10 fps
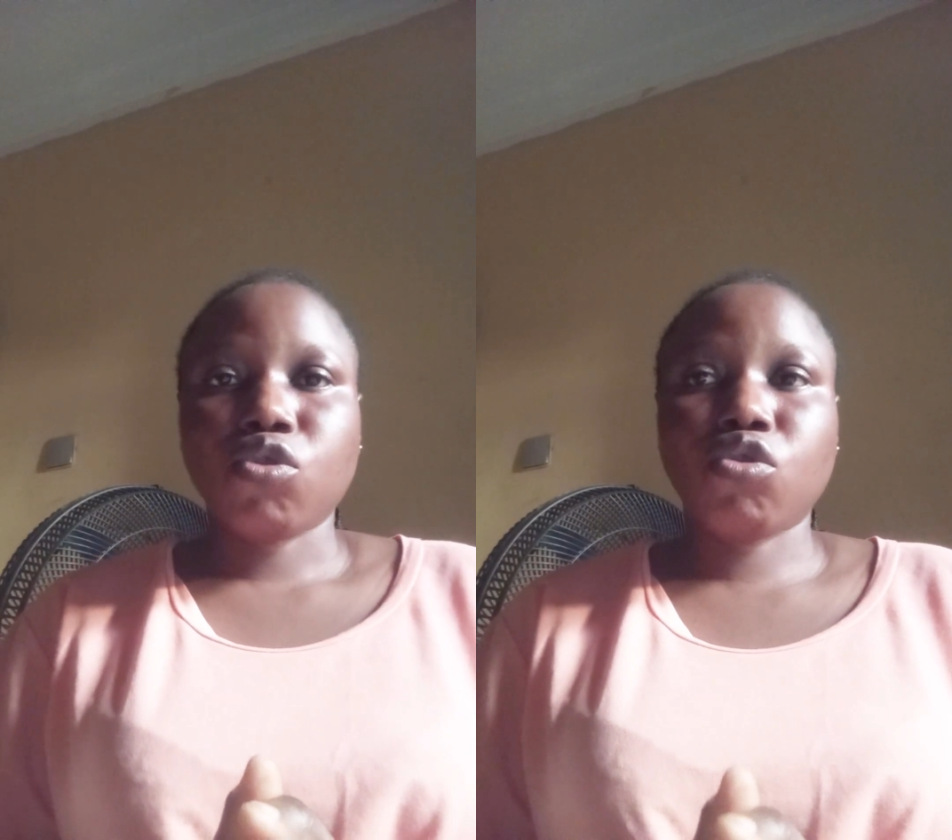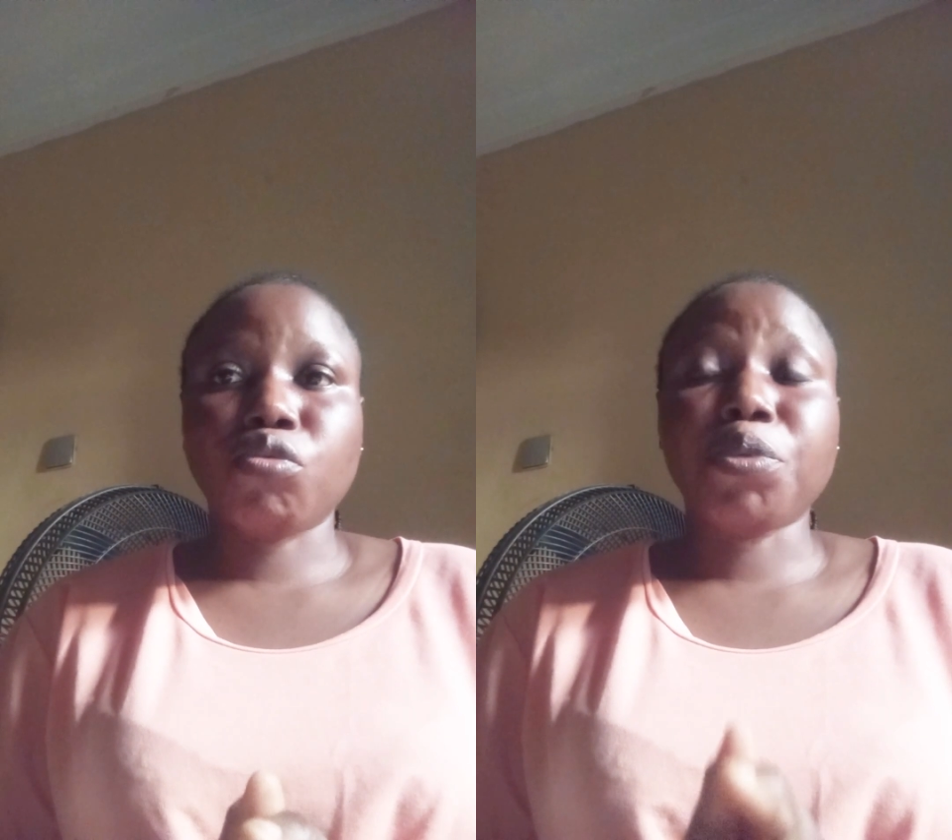
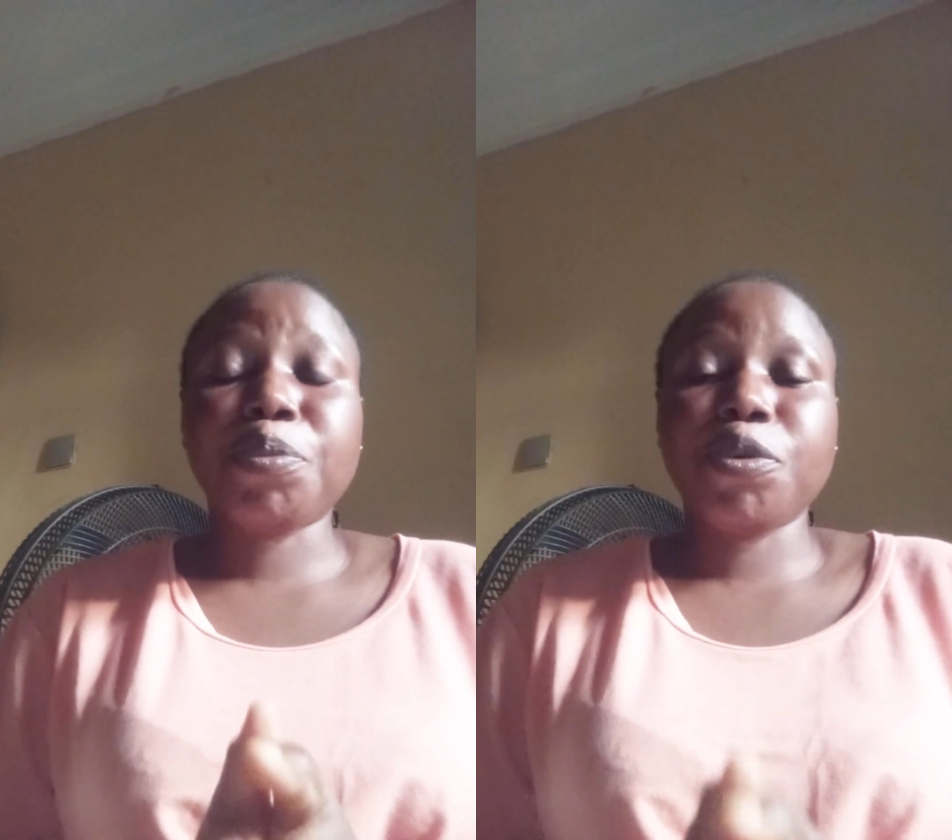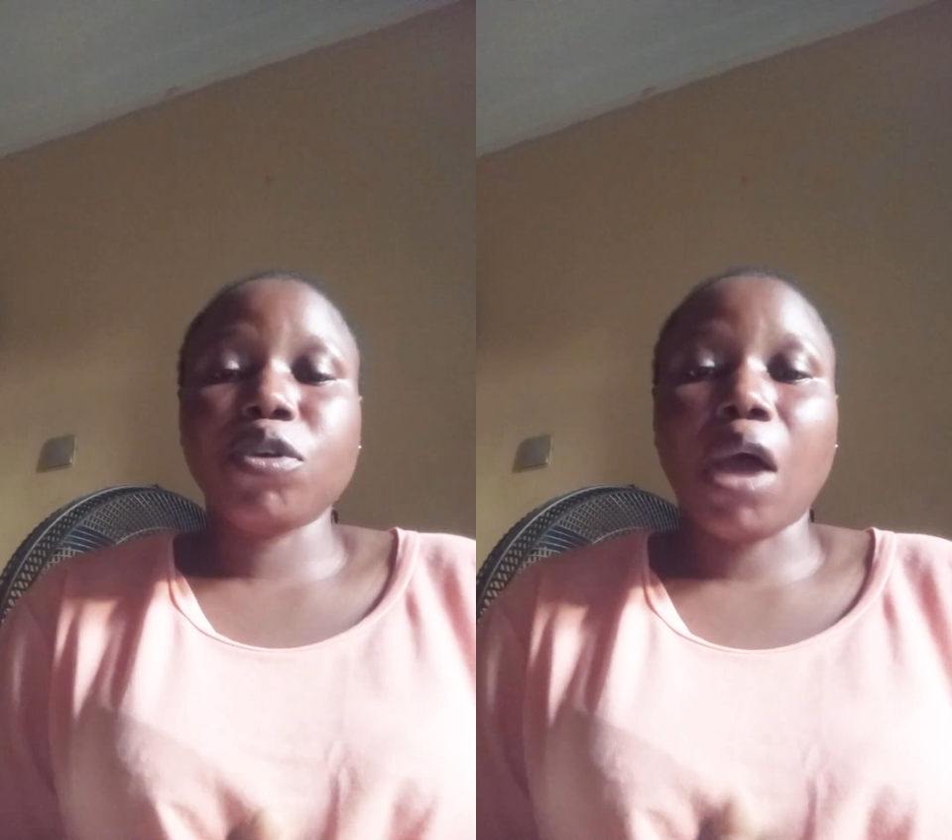to
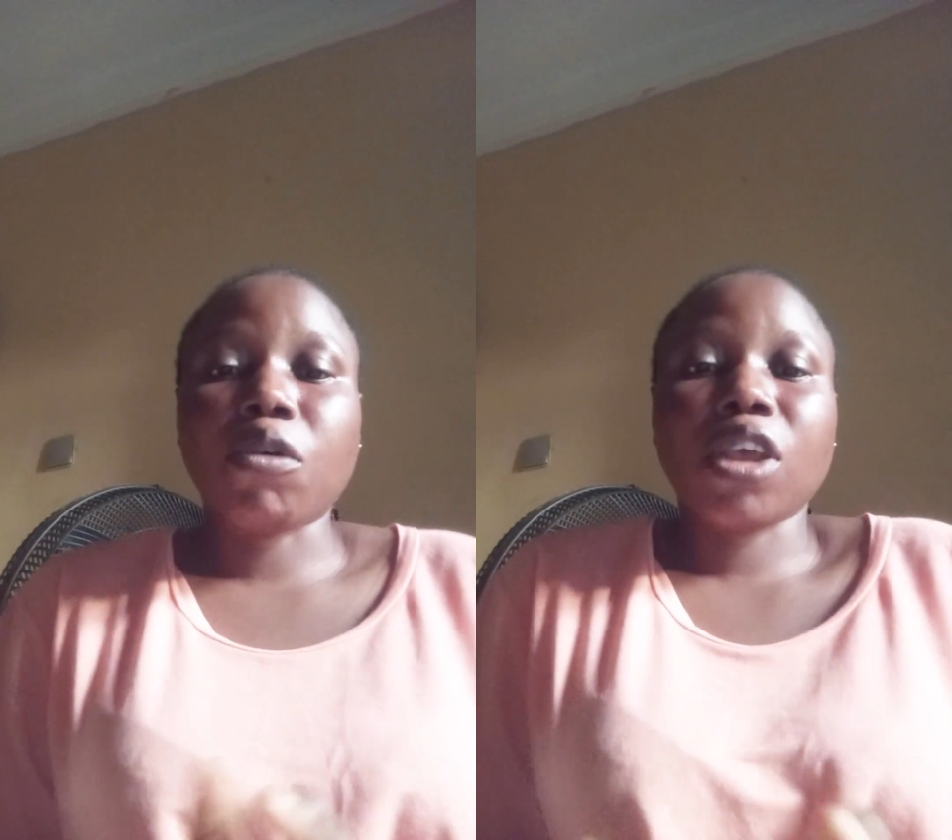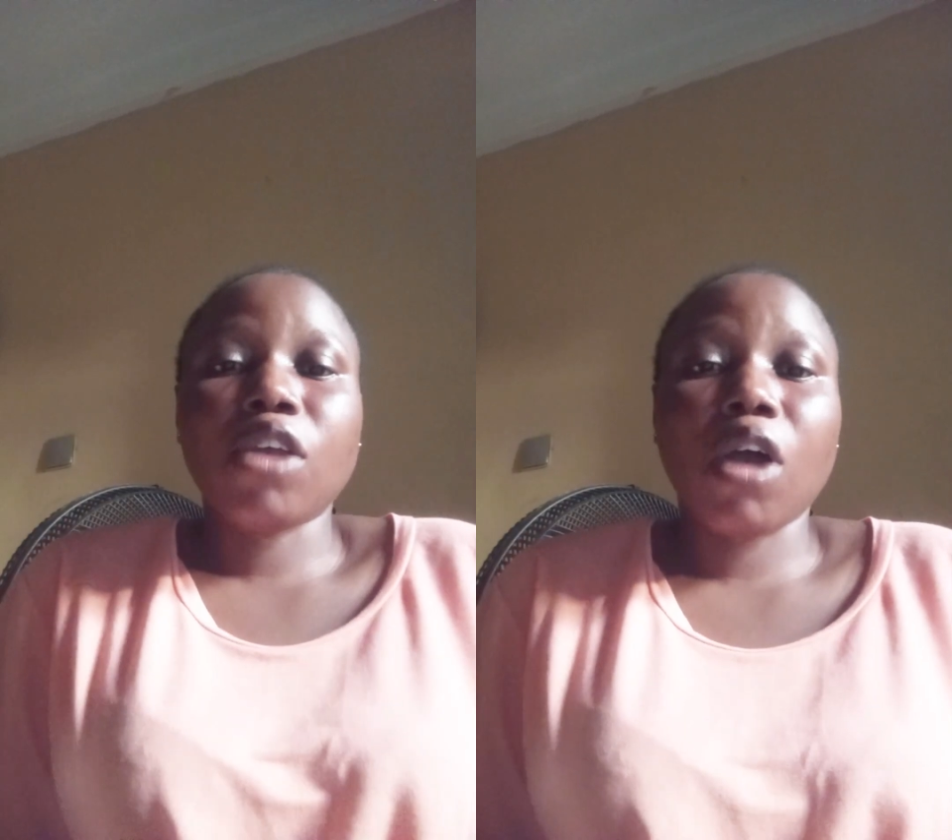people, that will
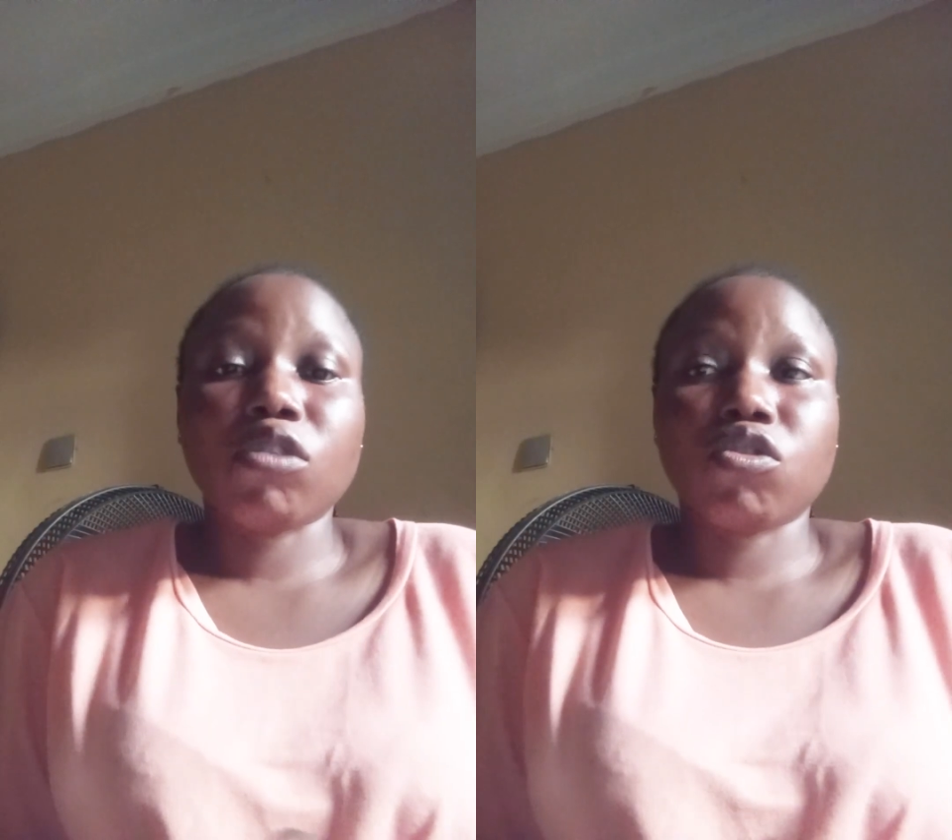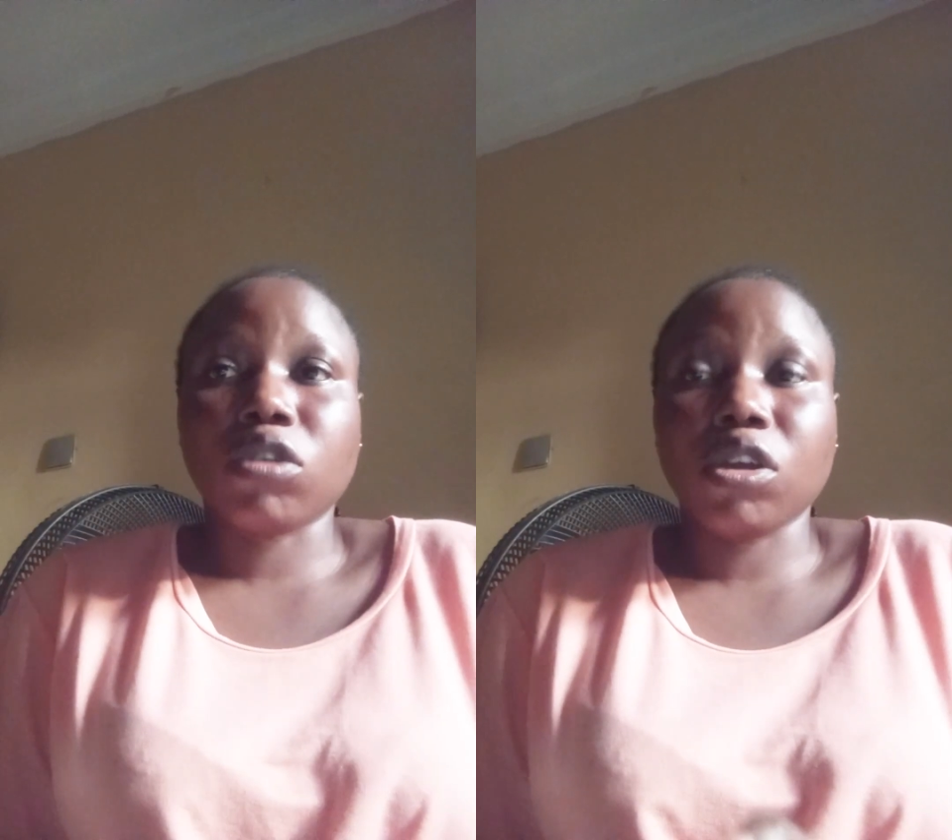sell you
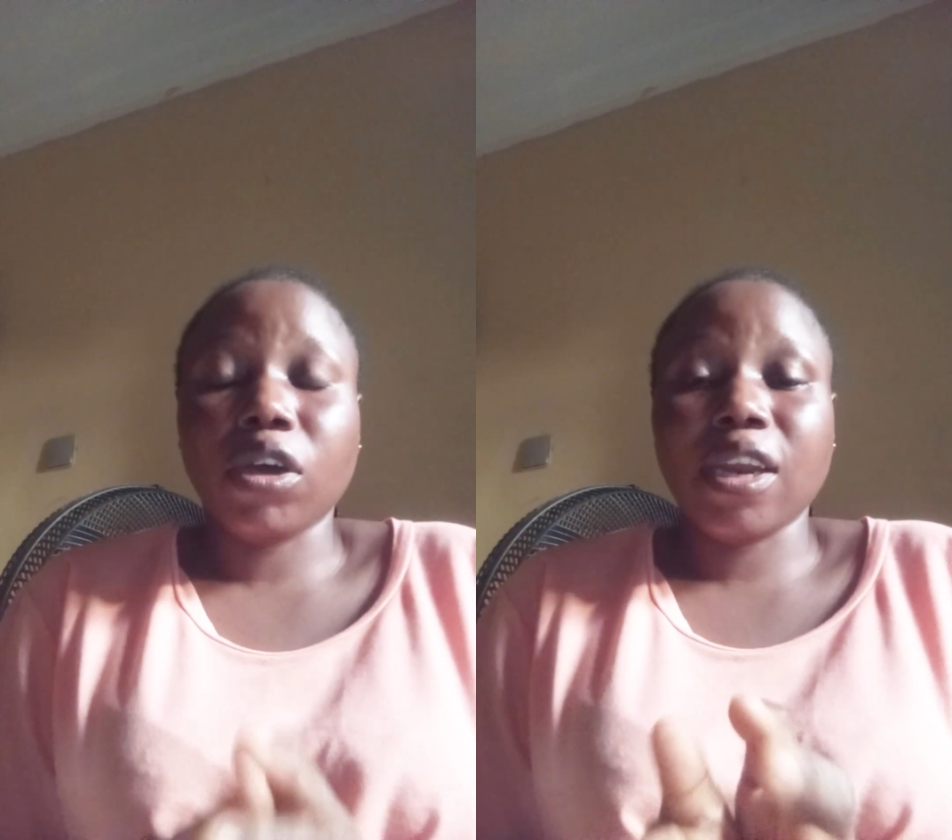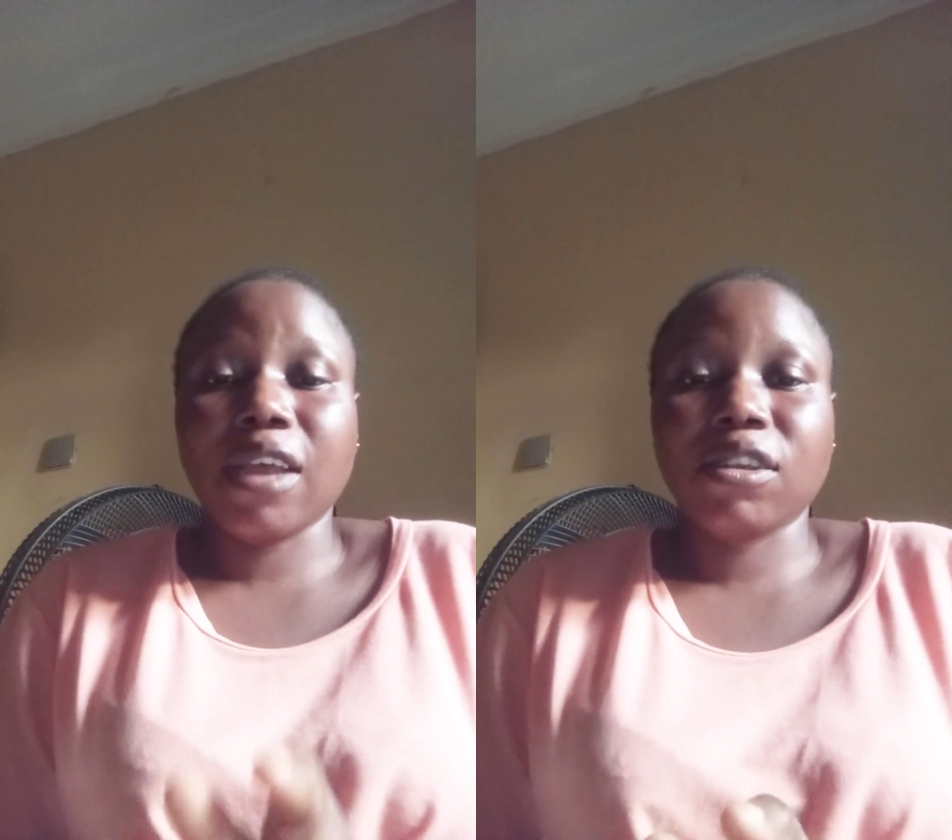out to the
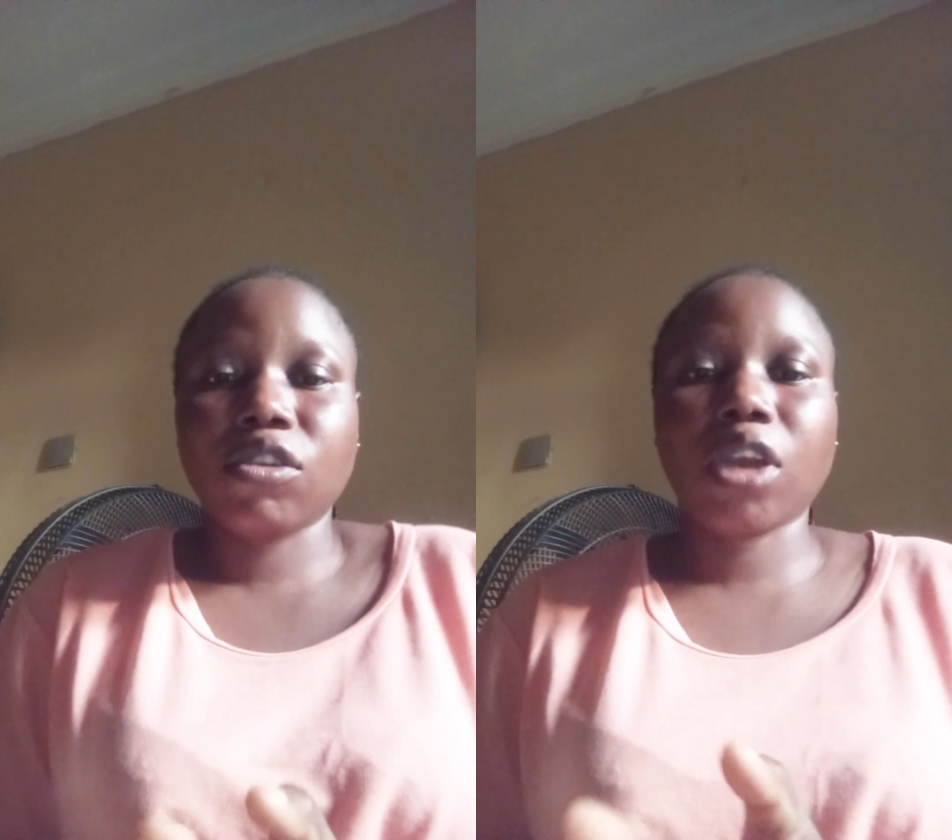organization.